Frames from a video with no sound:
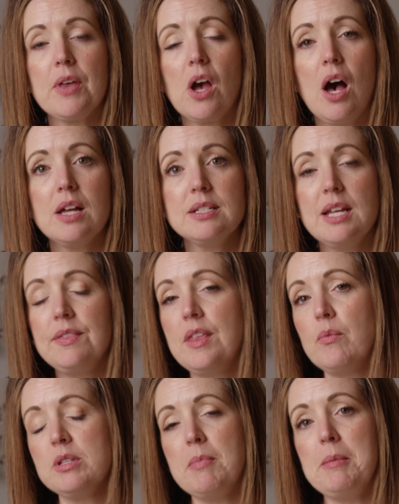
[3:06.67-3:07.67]
the content that
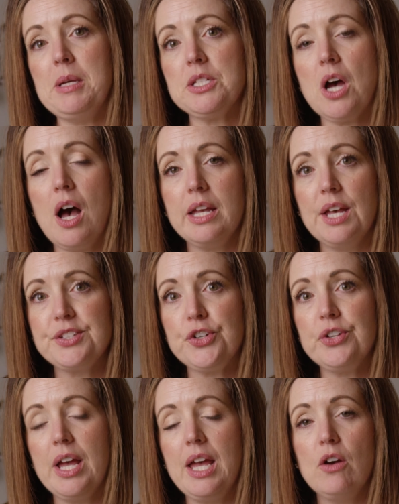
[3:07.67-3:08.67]
was maybe taught
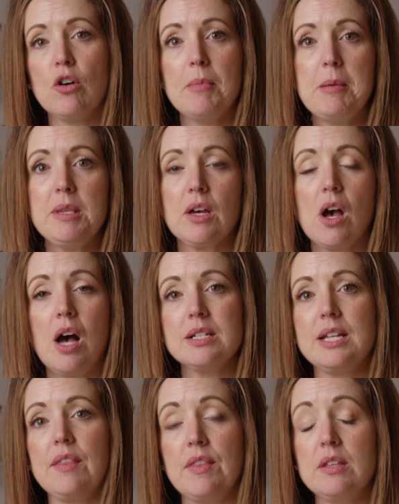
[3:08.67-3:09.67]
yesterday or maybe the
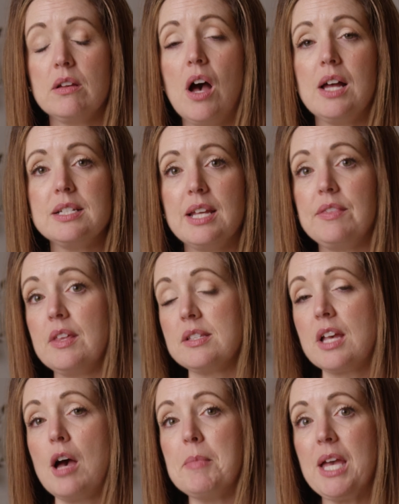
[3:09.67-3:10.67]
content that's
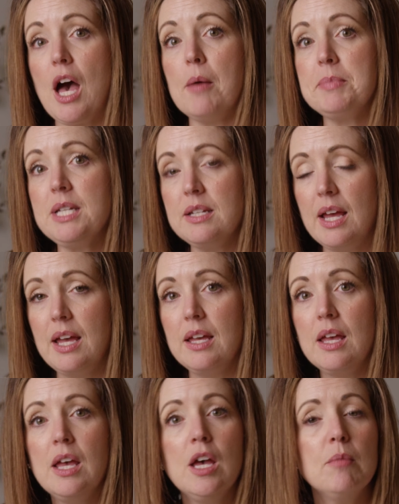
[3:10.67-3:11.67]
coming up today.
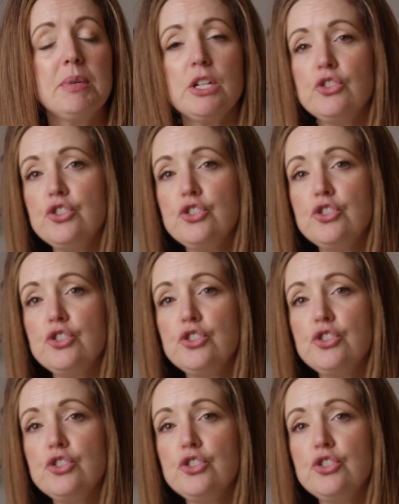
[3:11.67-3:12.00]
But it